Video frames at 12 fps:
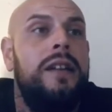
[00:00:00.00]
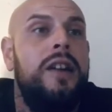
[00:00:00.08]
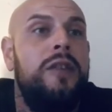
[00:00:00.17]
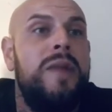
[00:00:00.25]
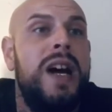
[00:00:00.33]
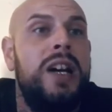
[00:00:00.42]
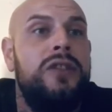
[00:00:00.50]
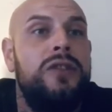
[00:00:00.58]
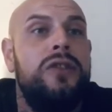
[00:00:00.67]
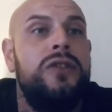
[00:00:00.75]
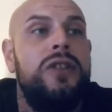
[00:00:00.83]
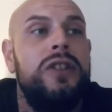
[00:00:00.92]
If my
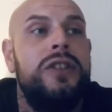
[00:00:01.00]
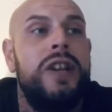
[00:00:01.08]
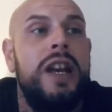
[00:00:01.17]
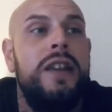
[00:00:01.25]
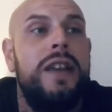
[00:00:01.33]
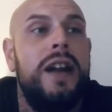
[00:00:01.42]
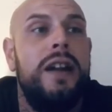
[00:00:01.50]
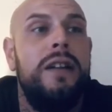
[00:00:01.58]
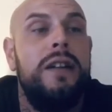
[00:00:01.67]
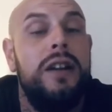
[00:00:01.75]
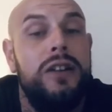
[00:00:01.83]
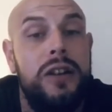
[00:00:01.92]
source is saying
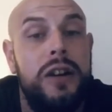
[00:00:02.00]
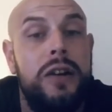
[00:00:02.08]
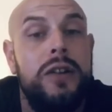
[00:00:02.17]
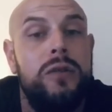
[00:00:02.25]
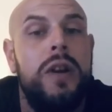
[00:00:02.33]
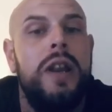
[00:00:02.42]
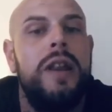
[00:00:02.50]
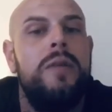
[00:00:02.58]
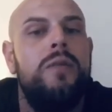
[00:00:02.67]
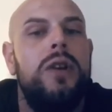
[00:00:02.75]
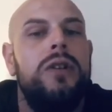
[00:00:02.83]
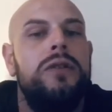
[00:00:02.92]
that, you know it's one of
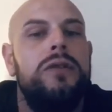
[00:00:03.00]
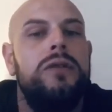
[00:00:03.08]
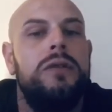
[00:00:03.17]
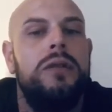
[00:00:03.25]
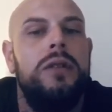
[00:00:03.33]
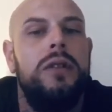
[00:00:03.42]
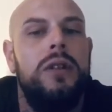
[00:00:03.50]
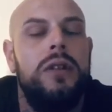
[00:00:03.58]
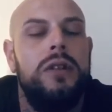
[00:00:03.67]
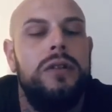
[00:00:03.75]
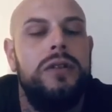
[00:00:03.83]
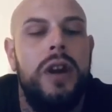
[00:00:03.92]
them ones.
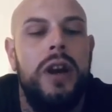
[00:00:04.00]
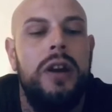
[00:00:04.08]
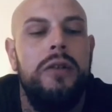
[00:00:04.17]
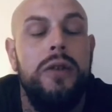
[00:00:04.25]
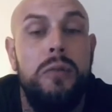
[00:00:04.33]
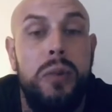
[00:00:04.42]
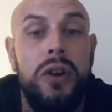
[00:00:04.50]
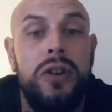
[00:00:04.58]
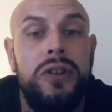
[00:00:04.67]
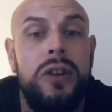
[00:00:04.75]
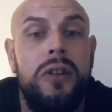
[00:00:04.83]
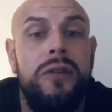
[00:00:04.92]
So you put
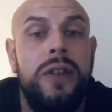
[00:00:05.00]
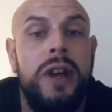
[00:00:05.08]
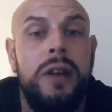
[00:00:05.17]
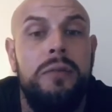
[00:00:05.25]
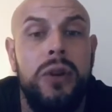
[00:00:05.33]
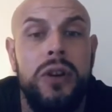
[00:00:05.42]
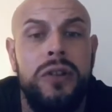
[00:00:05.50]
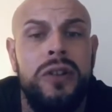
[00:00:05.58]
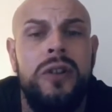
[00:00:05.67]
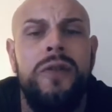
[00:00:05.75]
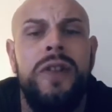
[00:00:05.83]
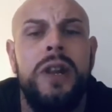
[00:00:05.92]
yourself there, put
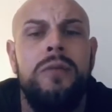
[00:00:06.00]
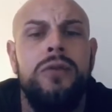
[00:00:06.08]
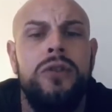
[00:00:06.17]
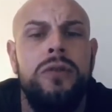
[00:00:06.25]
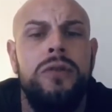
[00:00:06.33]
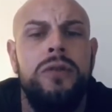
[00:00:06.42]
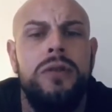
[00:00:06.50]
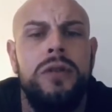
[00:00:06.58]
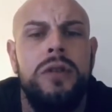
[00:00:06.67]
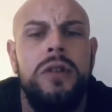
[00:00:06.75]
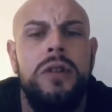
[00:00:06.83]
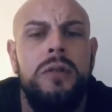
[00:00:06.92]
yourself in them shoes,
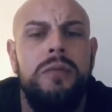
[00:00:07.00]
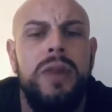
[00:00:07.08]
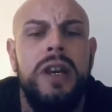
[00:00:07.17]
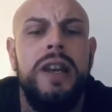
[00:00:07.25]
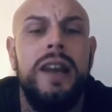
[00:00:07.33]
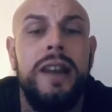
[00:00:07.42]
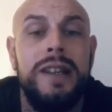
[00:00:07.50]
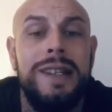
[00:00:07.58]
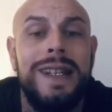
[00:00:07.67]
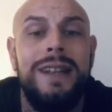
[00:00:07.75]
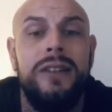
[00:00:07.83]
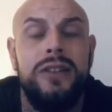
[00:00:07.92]
being in the
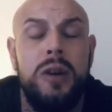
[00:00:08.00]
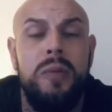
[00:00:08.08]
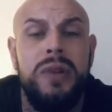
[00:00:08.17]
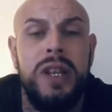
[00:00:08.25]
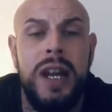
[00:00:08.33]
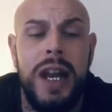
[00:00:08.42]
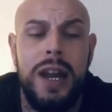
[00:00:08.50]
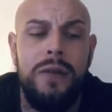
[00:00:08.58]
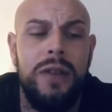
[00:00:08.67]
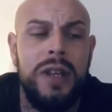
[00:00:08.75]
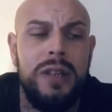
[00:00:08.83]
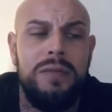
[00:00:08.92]
cells opposite,
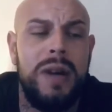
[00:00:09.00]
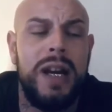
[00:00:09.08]
hearing this